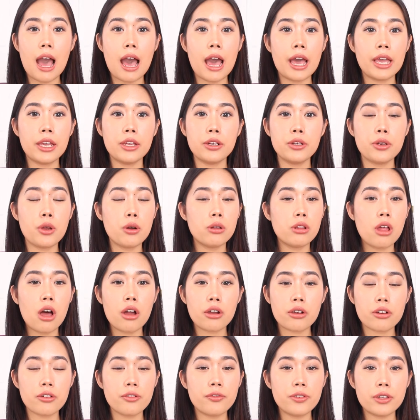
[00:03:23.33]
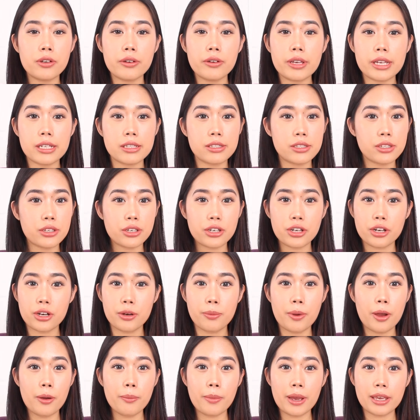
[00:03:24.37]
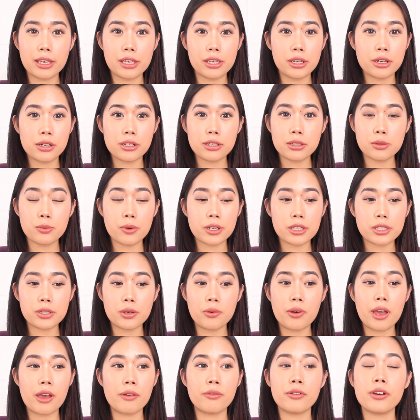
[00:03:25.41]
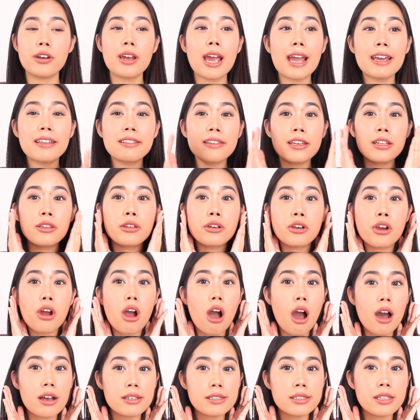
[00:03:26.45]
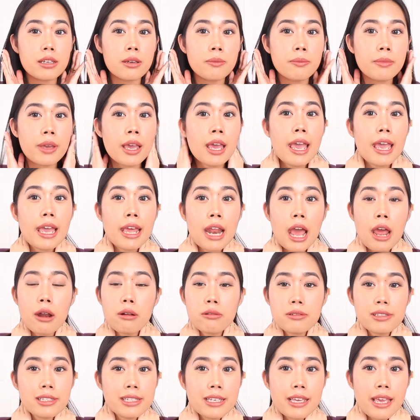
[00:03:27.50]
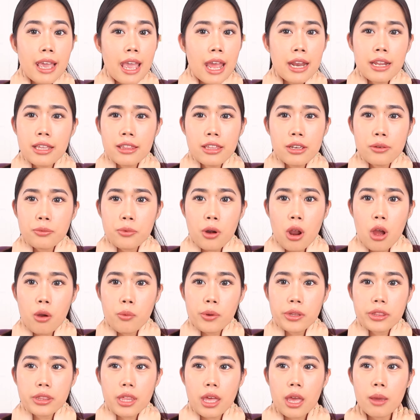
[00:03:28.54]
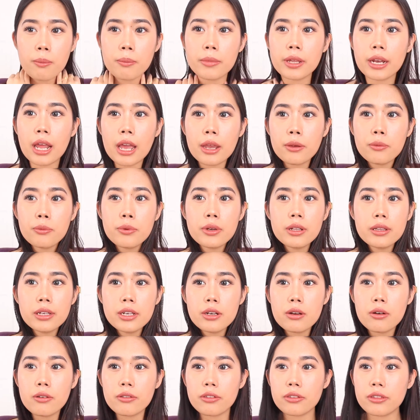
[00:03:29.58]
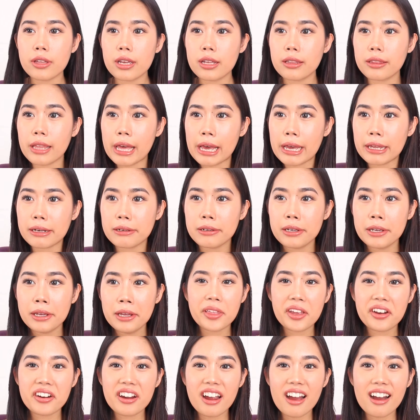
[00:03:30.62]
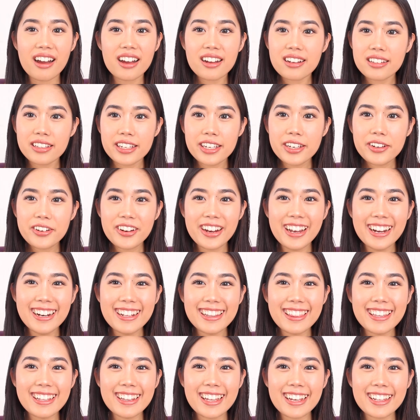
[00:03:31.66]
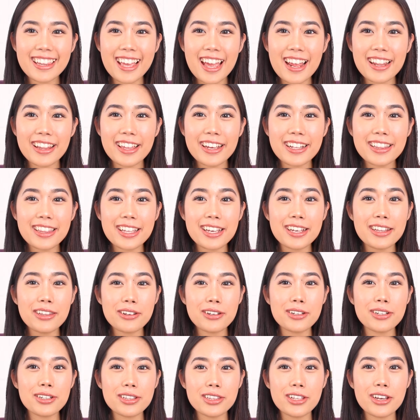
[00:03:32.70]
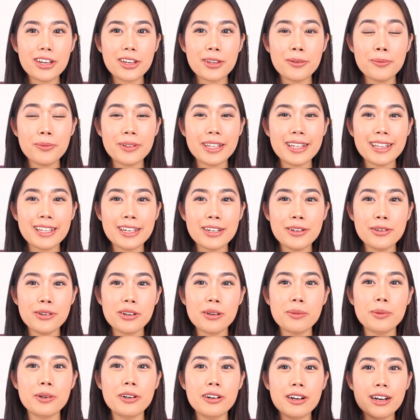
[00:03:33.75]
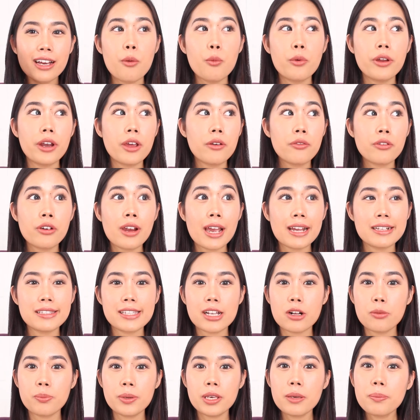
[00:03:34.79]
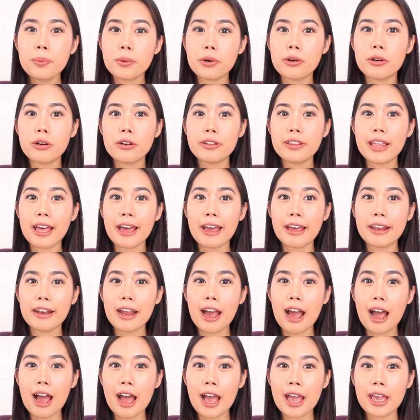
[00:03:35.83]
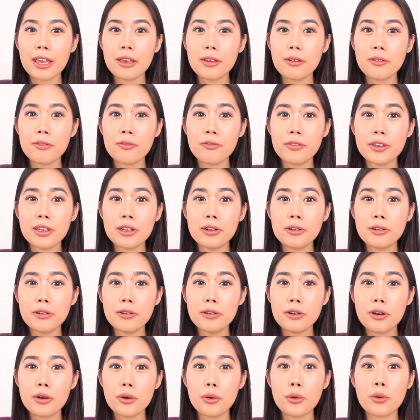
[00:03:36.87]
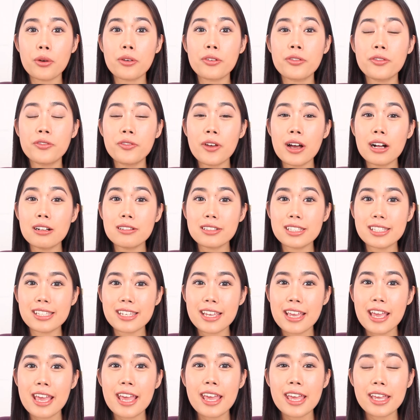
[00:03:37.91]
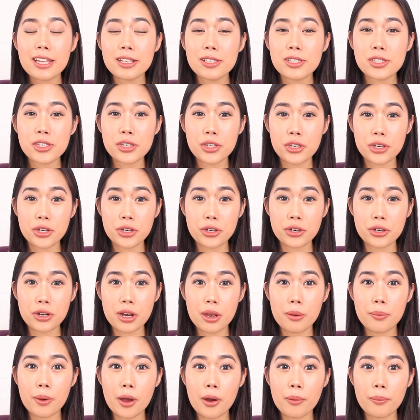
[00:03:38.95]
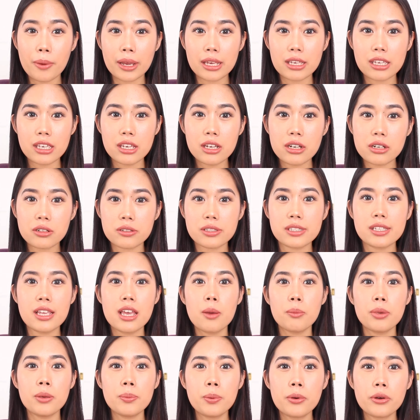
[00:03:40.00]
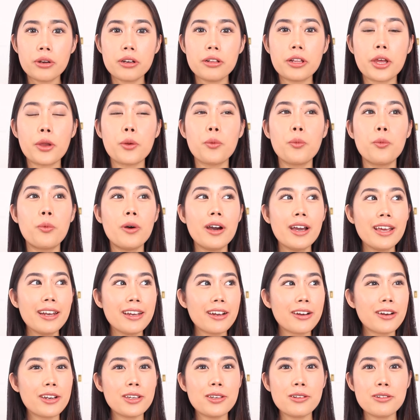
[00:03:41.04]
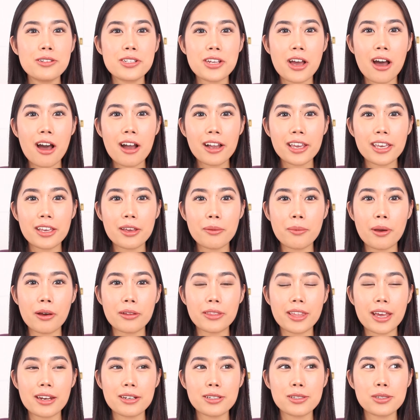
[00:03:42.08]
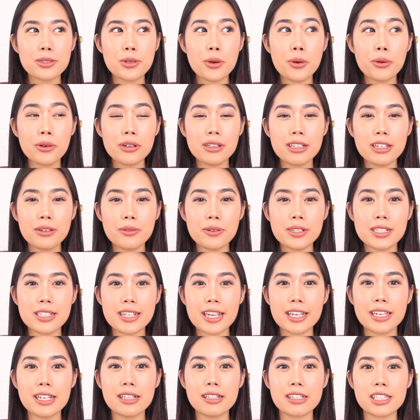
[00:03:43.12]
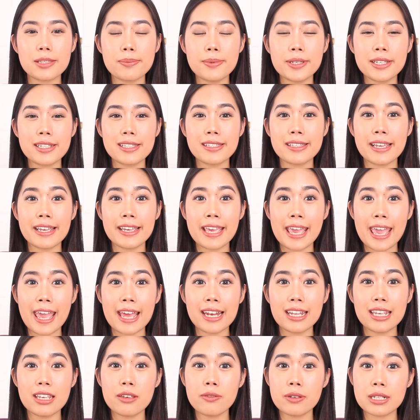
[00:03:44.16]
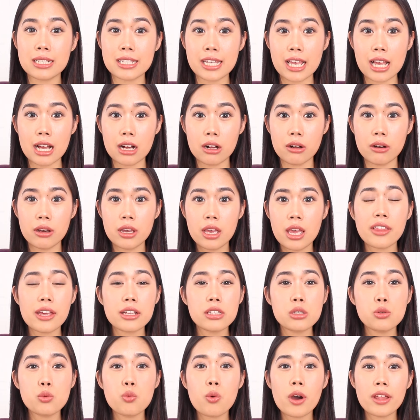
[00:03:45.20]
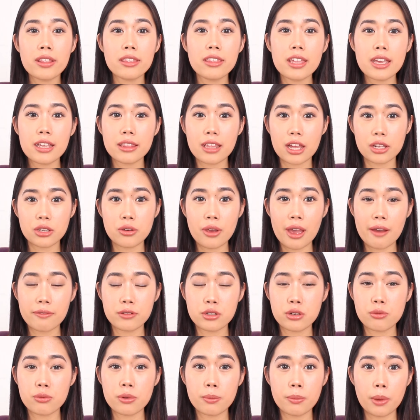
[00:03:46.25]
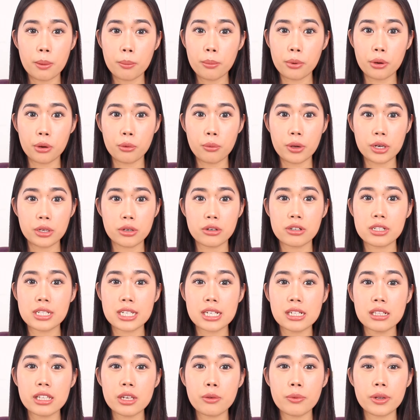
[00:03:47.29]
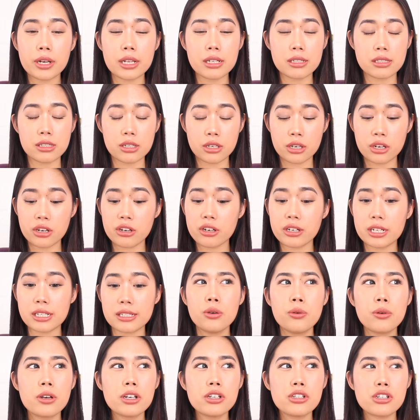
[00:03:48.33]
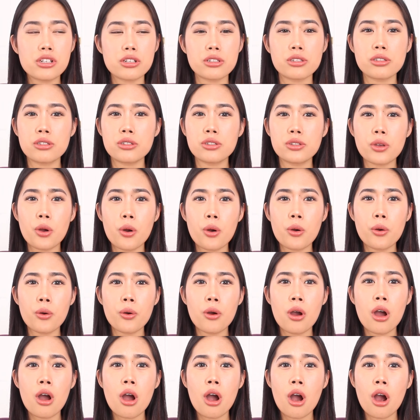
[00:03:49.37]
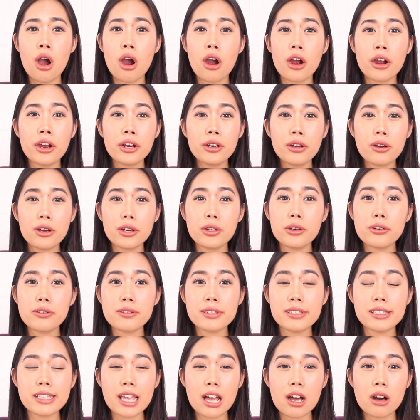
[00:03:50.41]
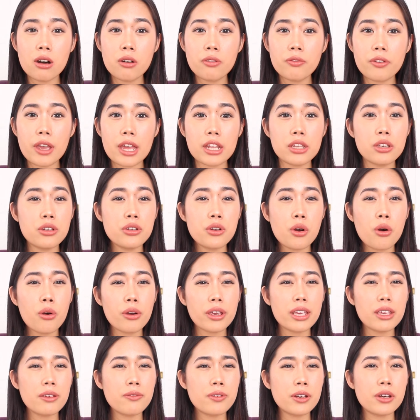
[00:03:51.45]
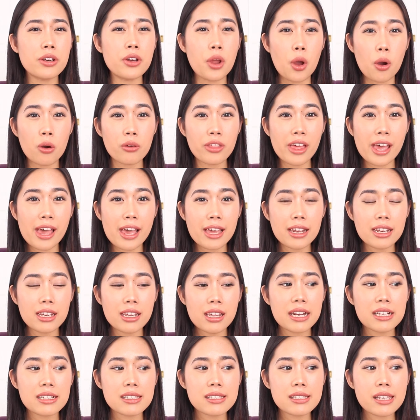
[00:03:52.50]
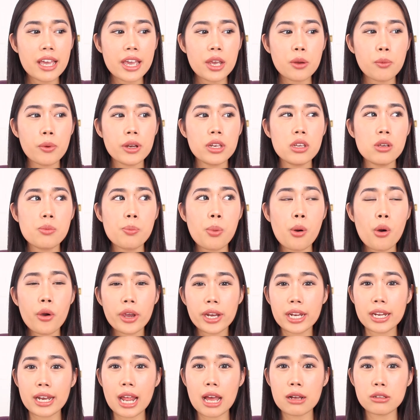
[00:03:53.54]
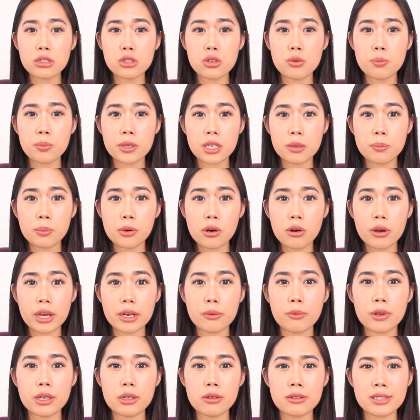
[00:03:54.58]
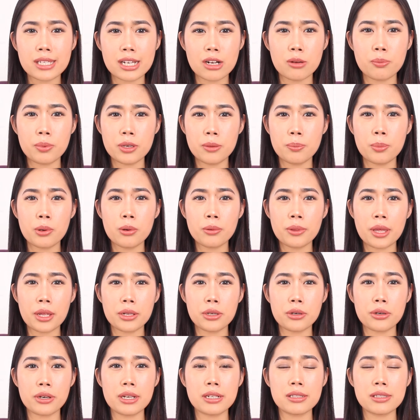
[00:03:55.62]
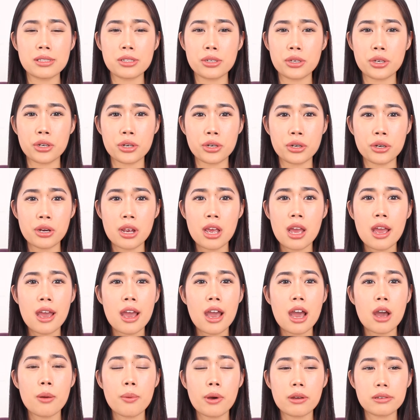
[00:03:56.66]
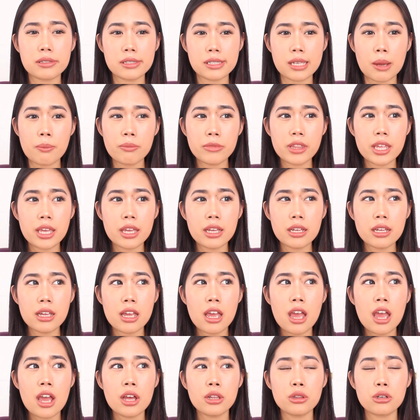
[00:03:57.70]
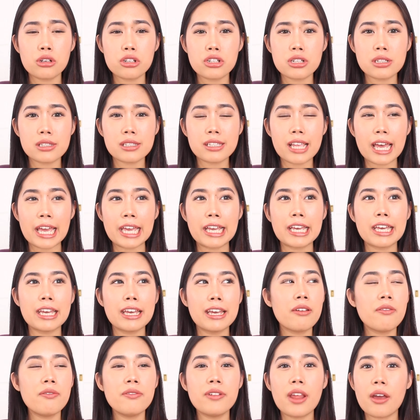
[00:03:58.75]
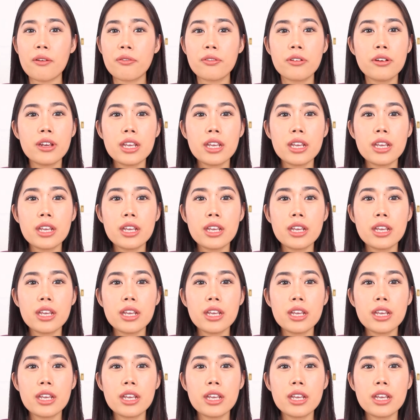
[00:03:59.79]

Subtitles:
I no longer feel insecure about my ears whatsoever. I think they're awesome and I don't see anything wrong with them, and I really don't think that they're ugly or anything like that. Like, they look completely normal. Whenever I tell people that I feel or felt insecure about my ears, people are like, what are you talking about? That is totally ridiculous, because they can't even tell. And that's one thing that you have to remember when you're dealing with insecurity. You are just so hard on yourself and you don't even know that. And it's like when you point it out to people and when you tell people that you're insecure about something, they're just like, they've never